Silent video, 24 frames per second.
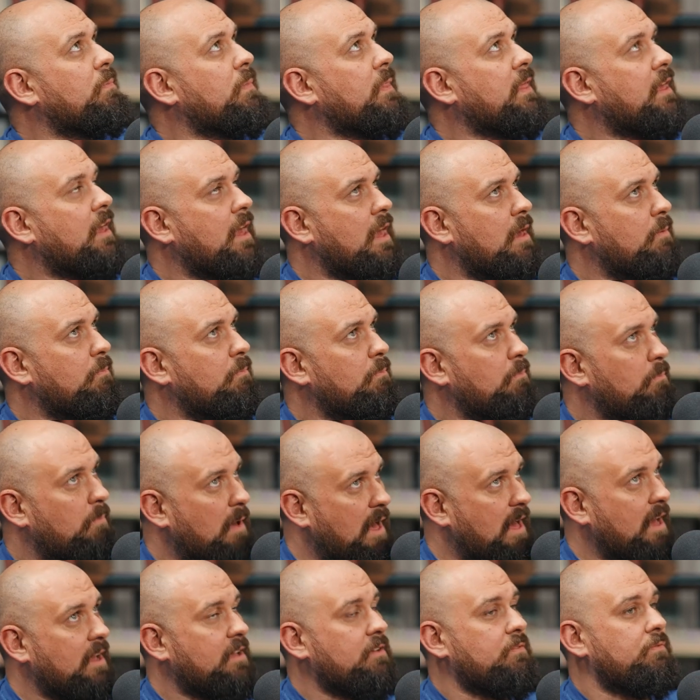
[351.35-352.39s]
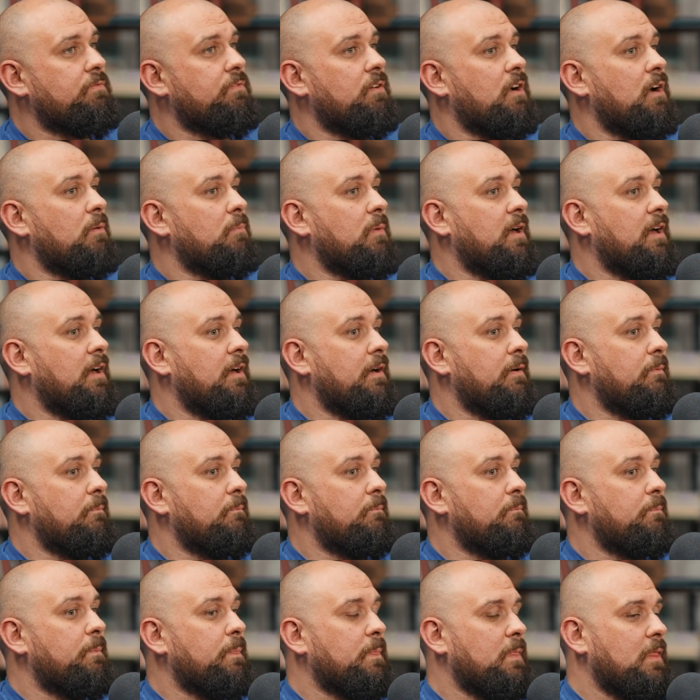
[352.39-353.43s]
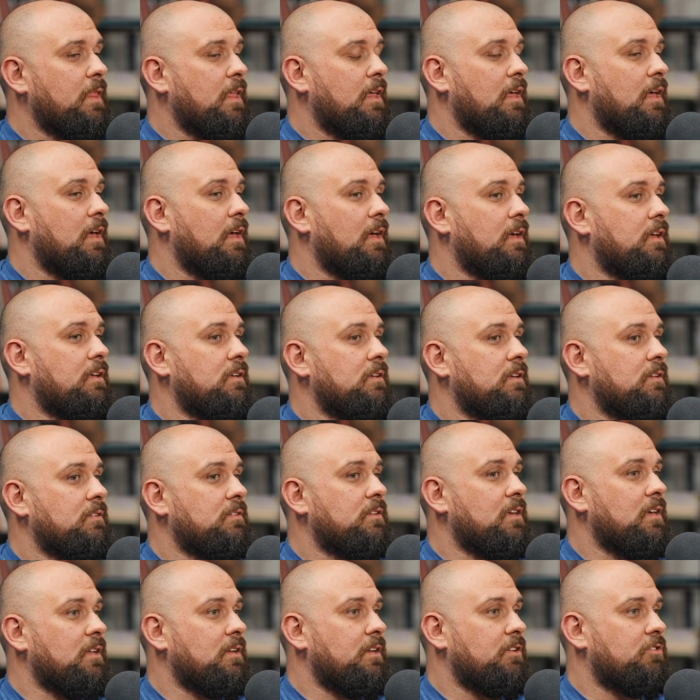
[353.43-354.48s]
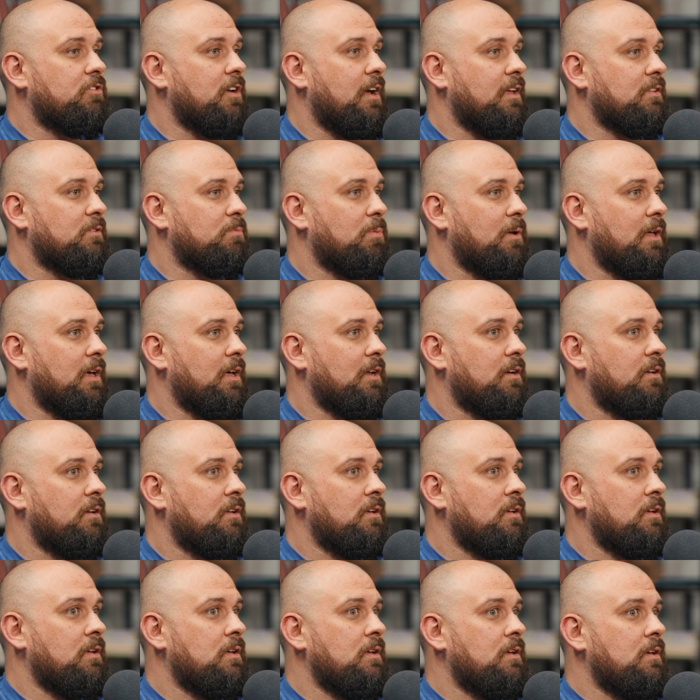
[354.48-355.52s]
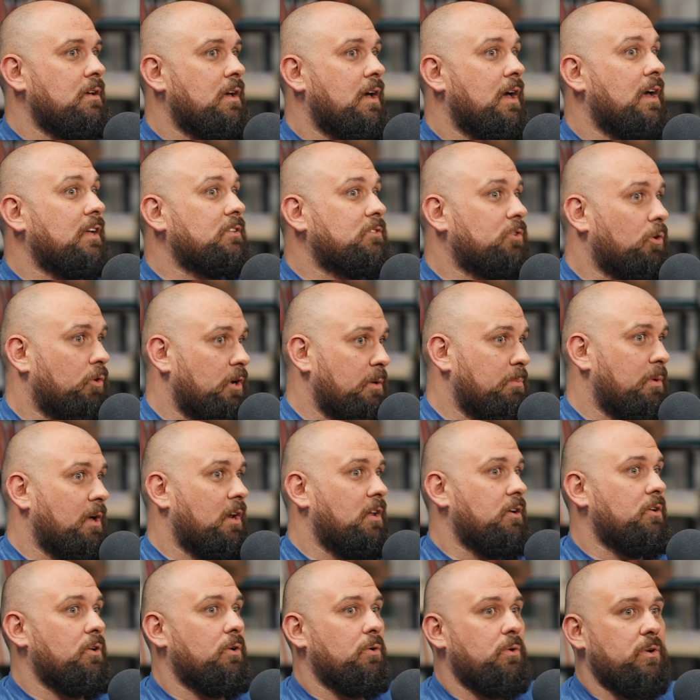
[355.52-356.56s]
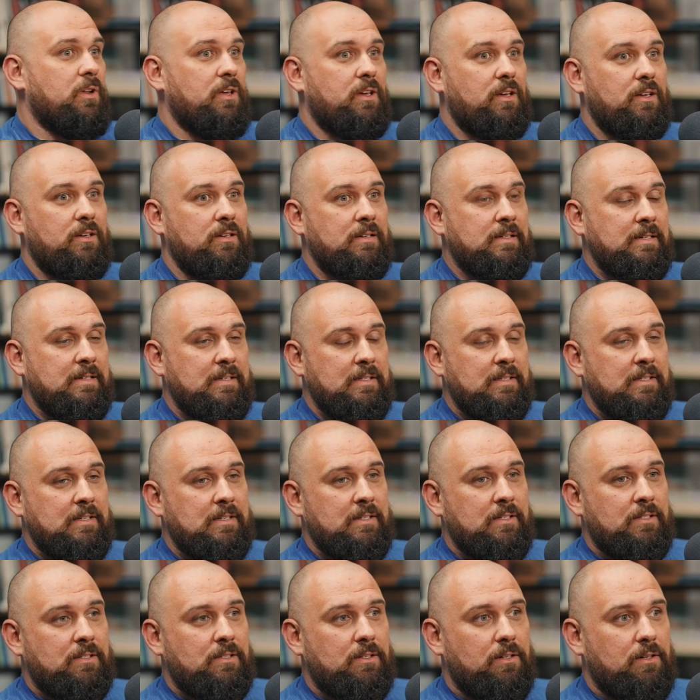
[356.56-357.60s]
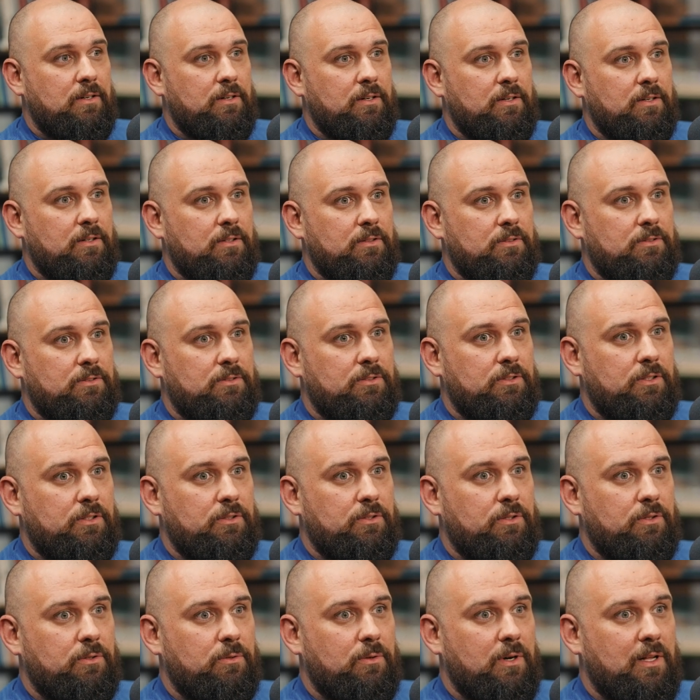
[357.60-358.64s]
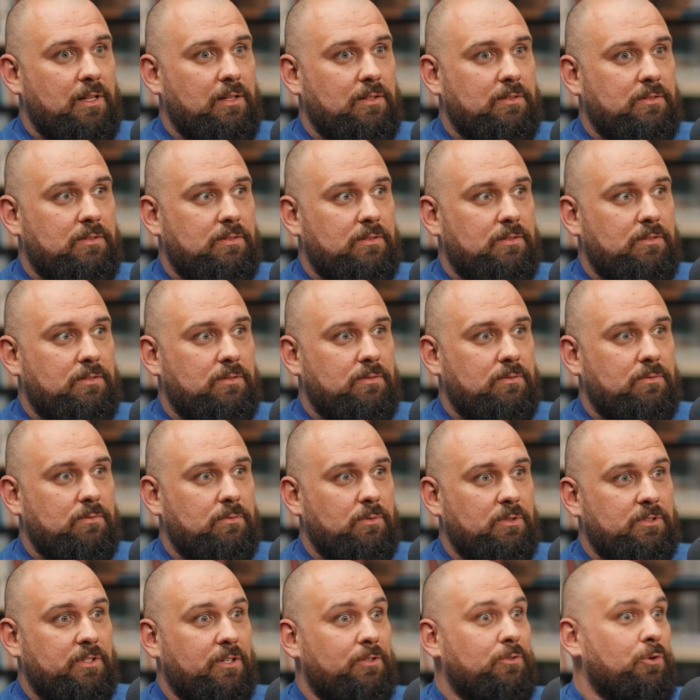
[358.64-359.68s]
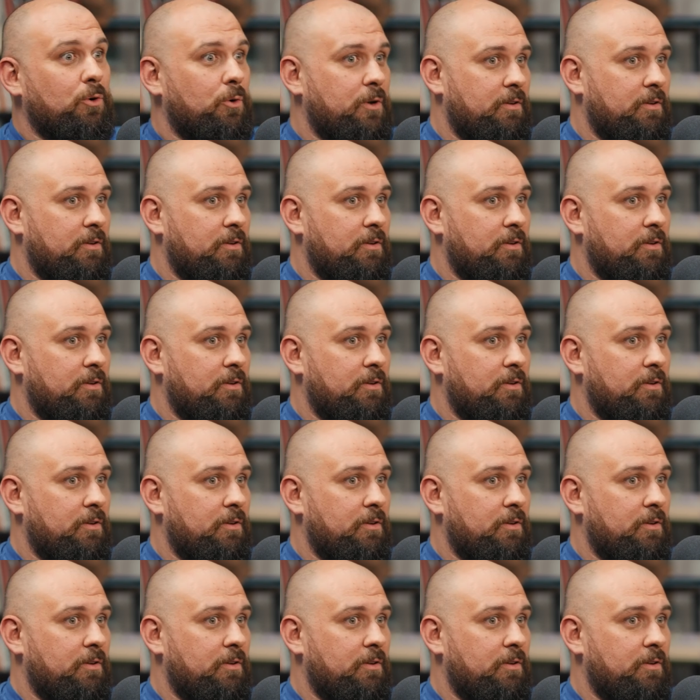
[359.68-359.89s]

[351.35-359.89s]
came back from his kidney transplant, Tony Balagoni, who else was there? Tony